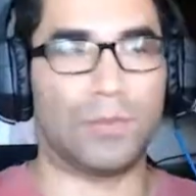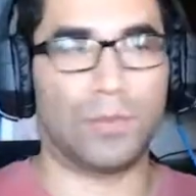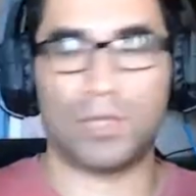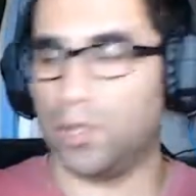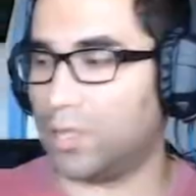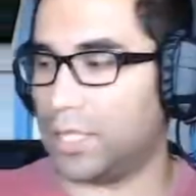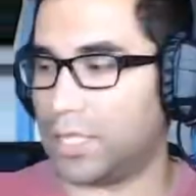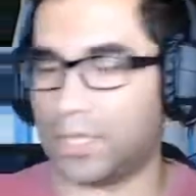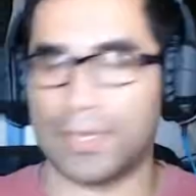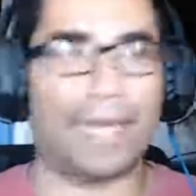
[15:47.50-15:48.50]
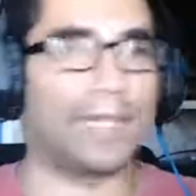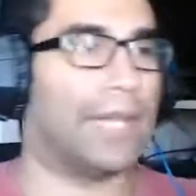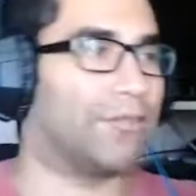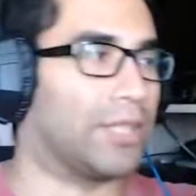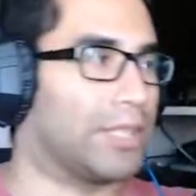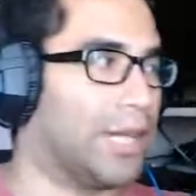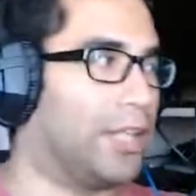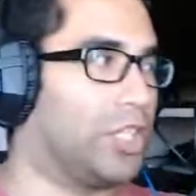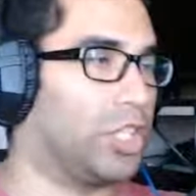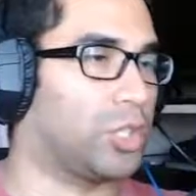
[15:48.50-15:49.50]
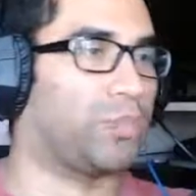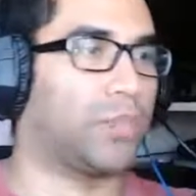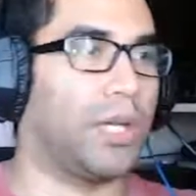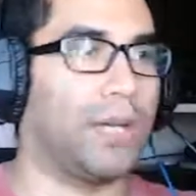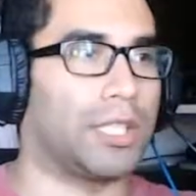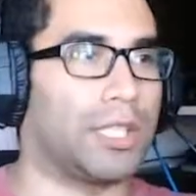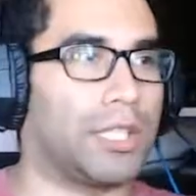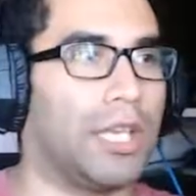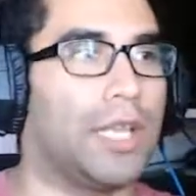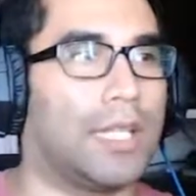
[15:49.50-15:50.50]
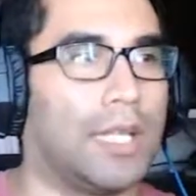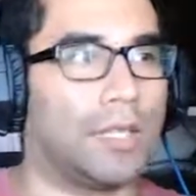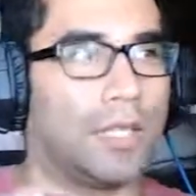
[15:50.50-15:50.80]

Dude, he just like left us there. He just pretty much killed us.